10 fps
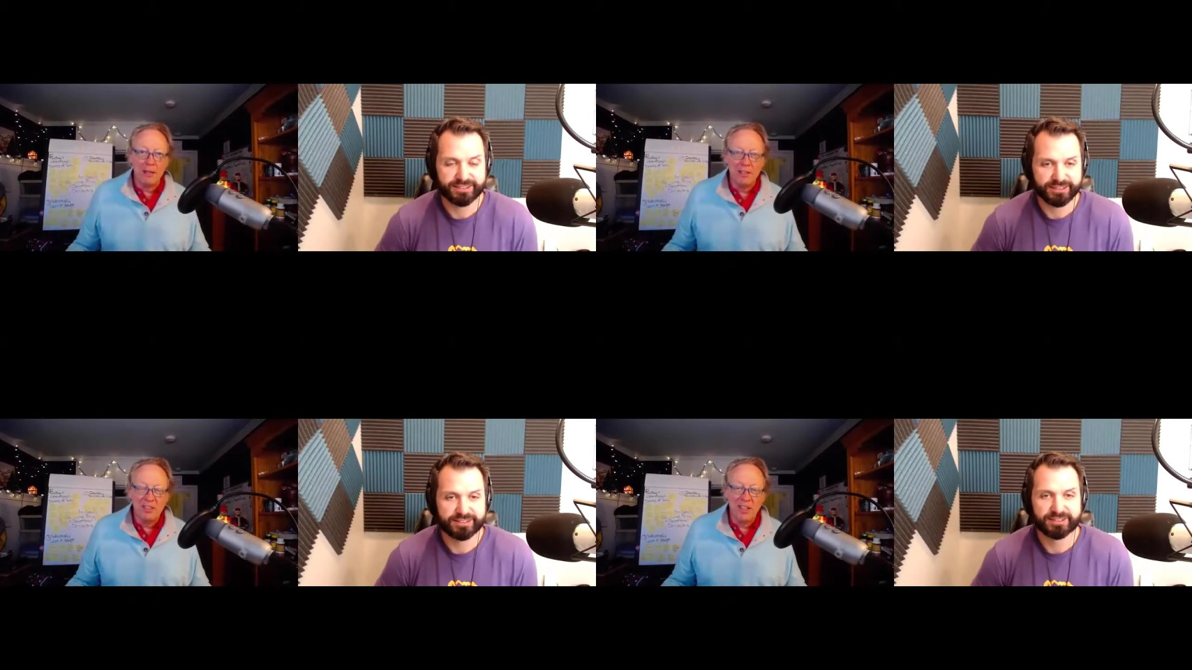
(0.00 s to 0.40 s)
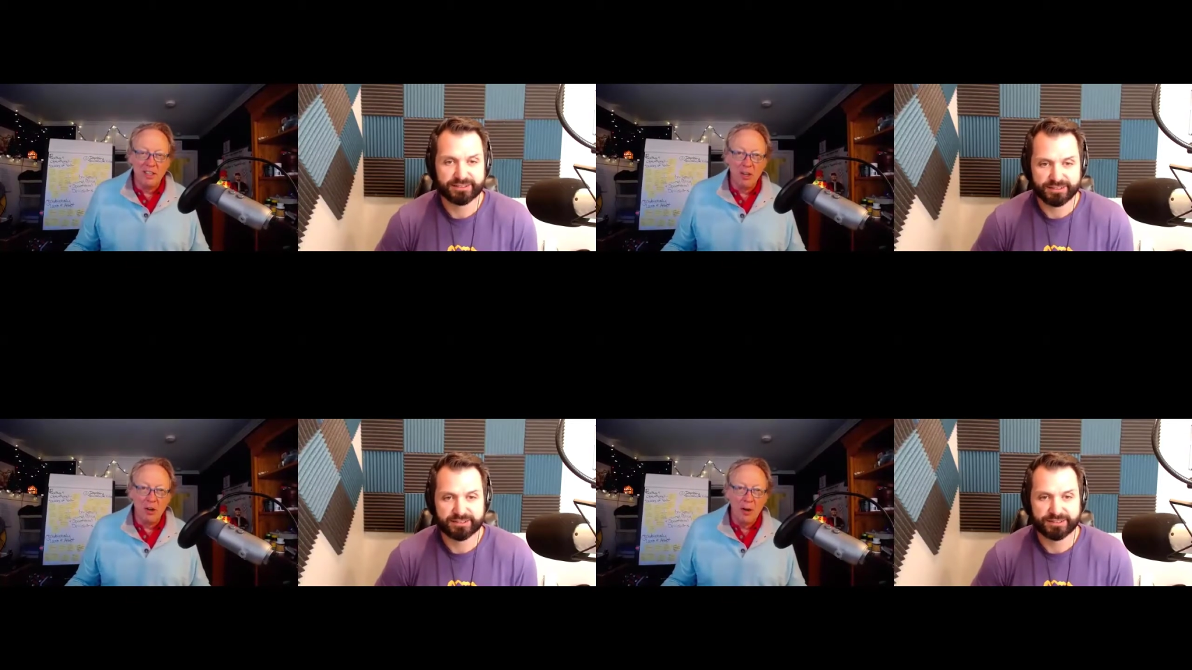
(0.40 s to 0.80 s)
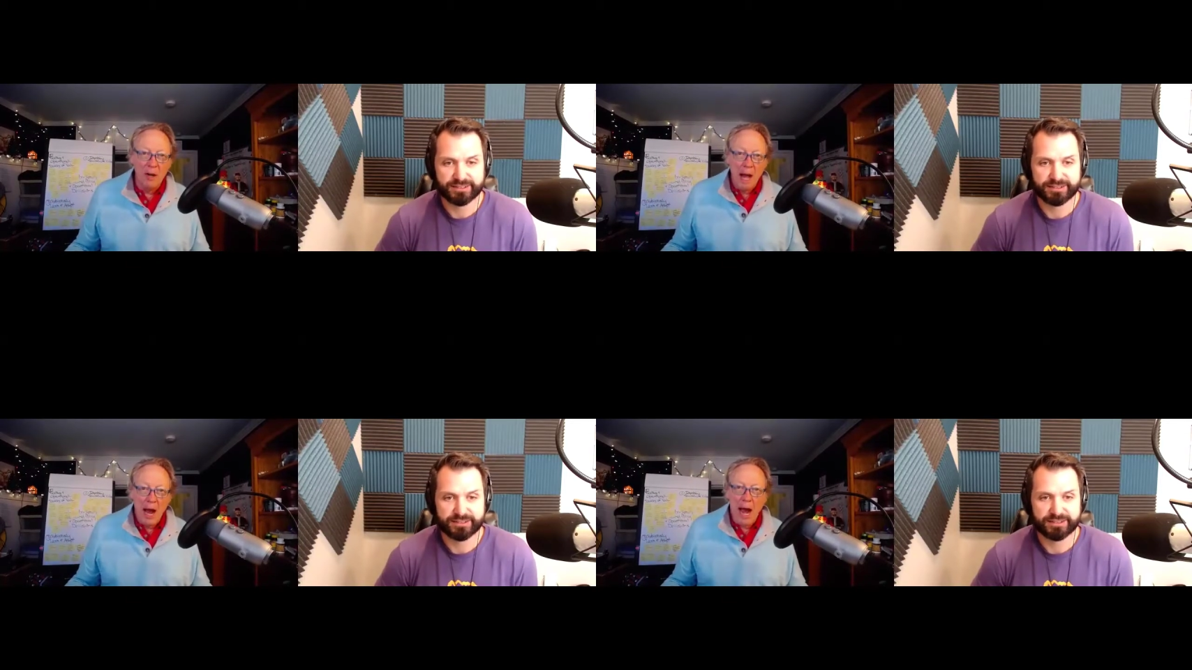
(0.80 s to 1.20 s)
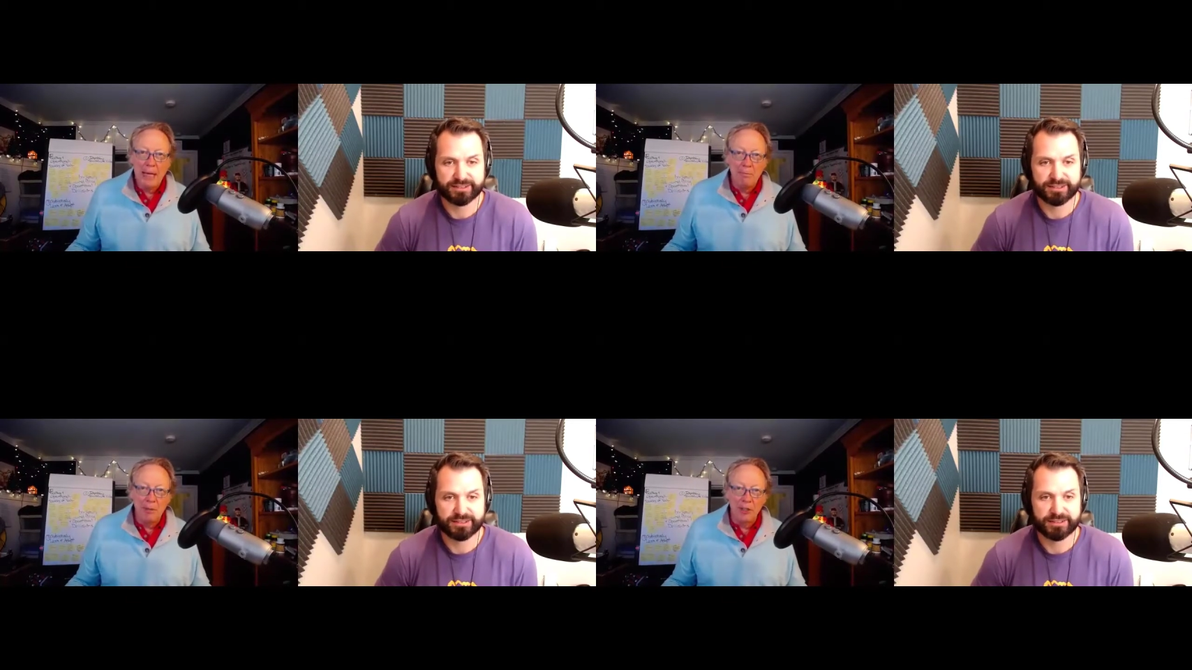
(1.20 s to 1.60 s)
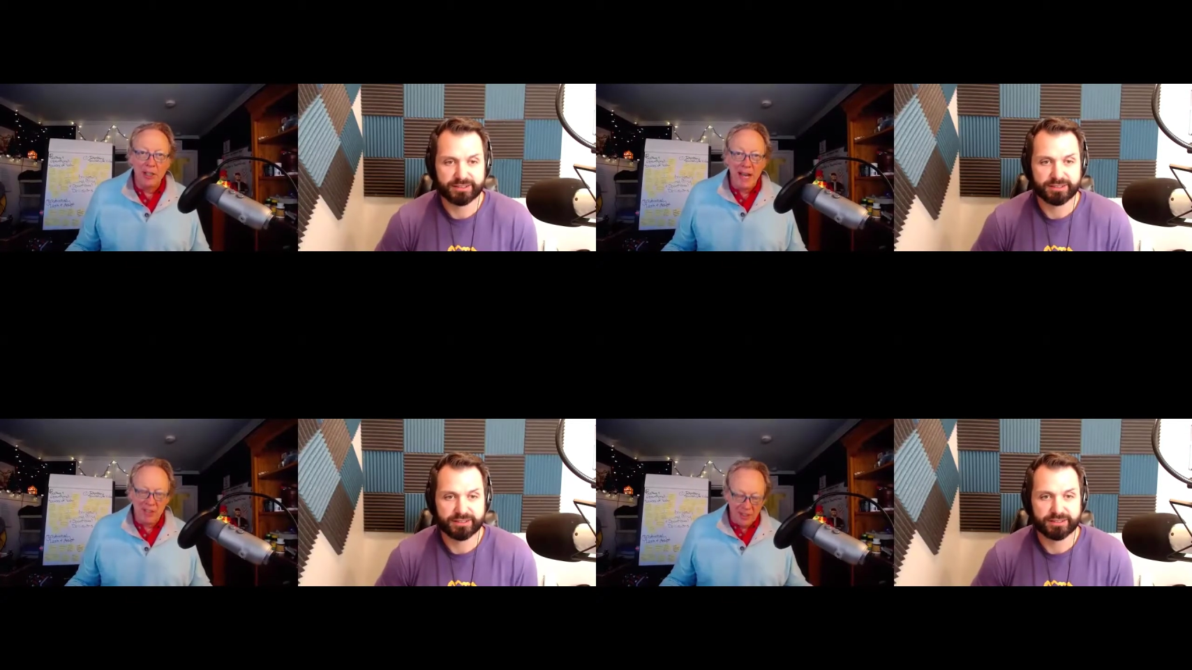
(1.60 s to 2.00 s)
Speaker 1: He's saying, no, I can build an
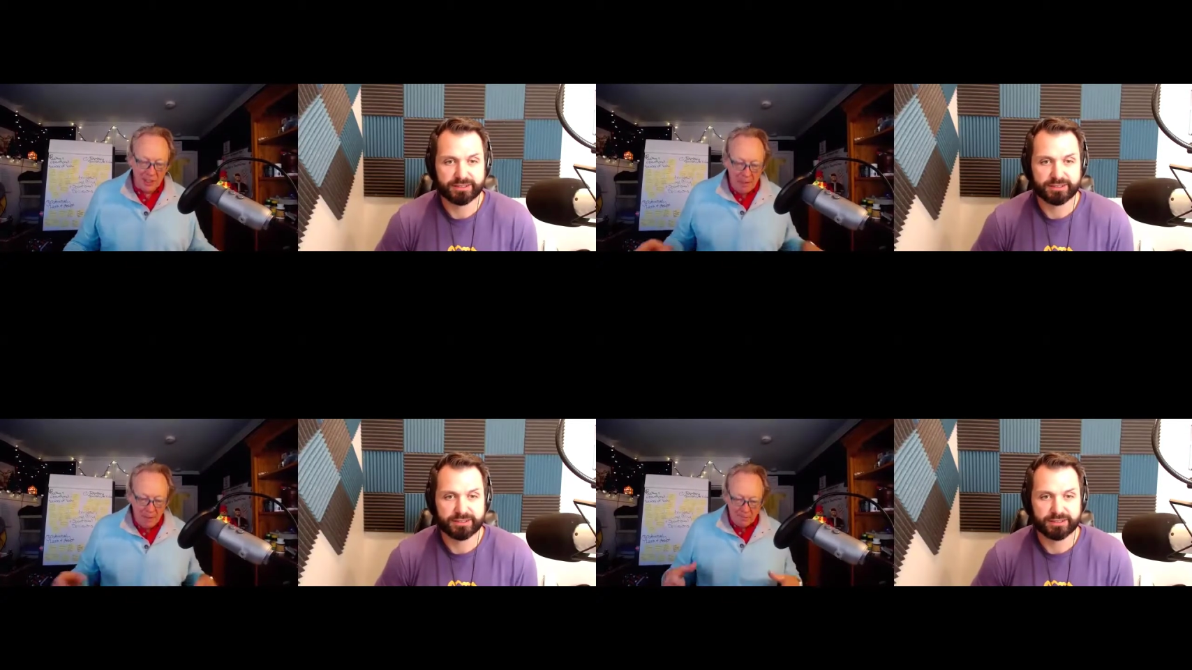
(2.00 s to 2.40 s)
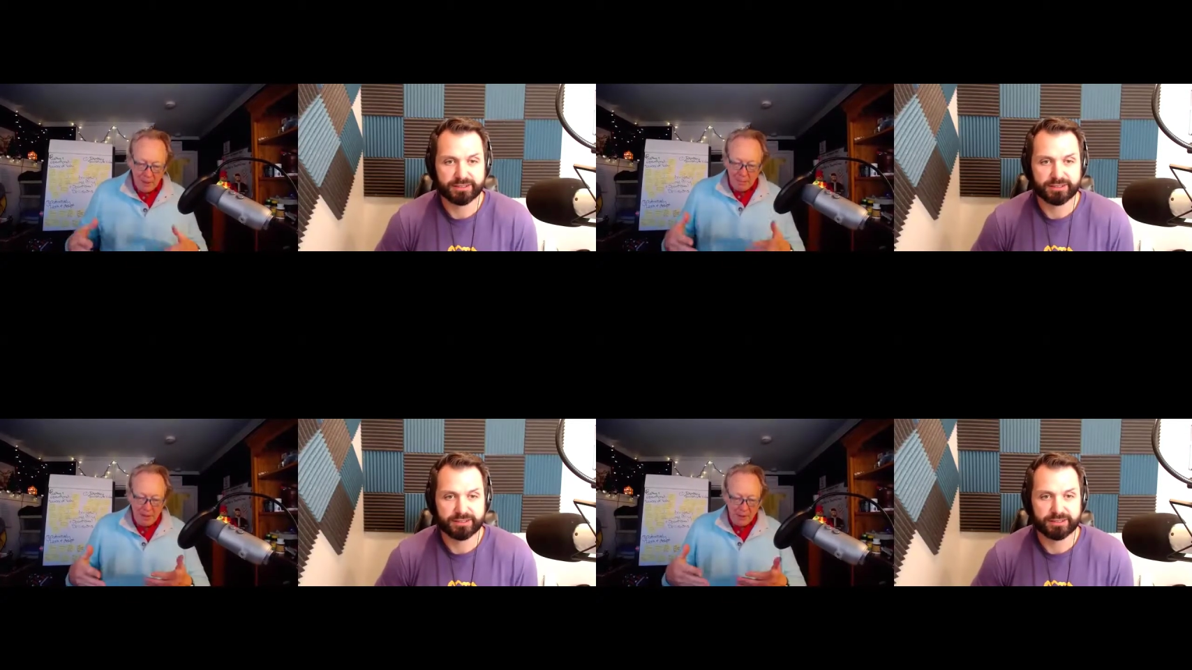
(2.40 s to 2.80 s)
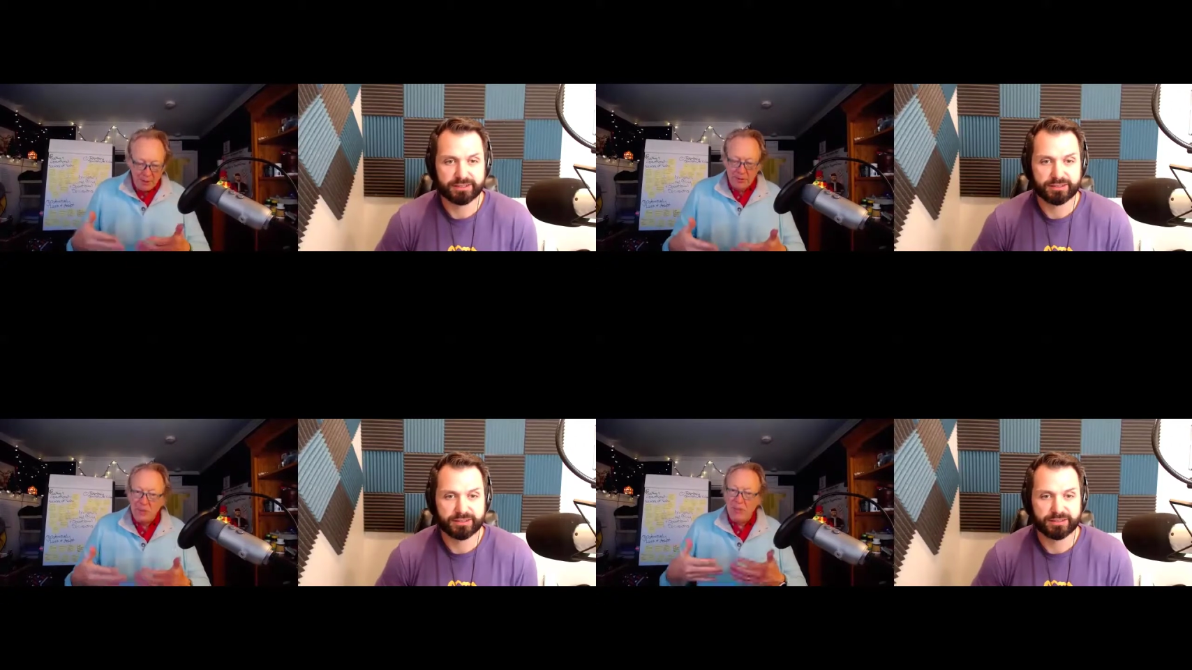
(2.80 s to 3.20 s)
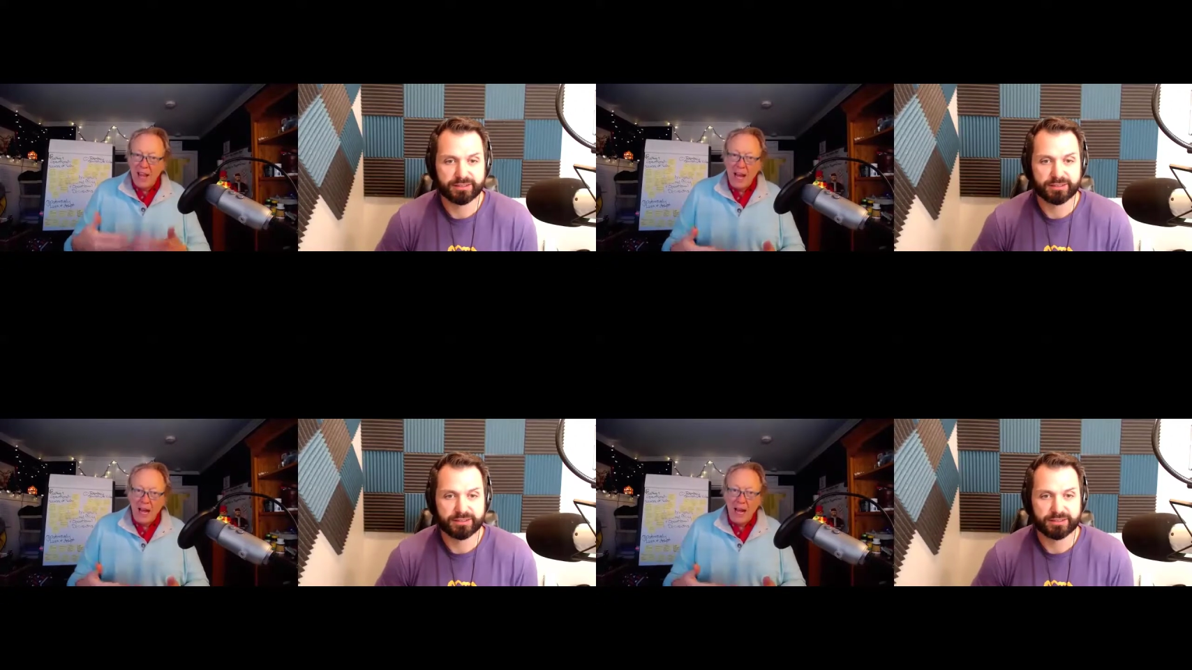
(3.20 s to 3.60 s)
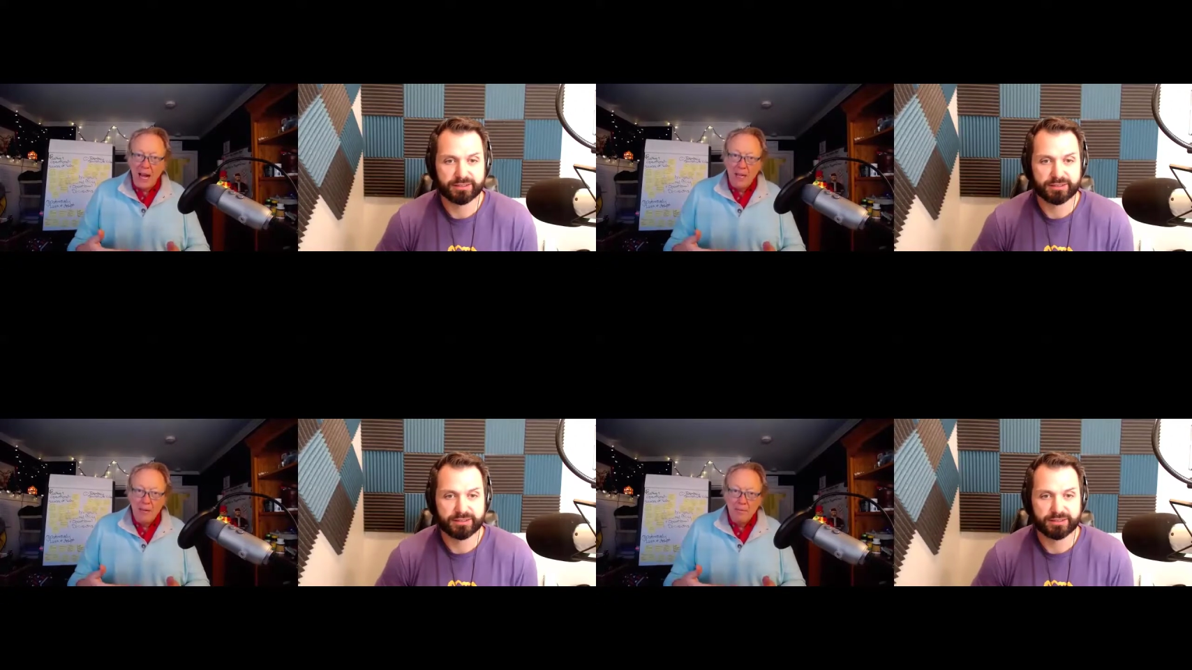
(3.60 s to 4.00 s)
asset by the use of AI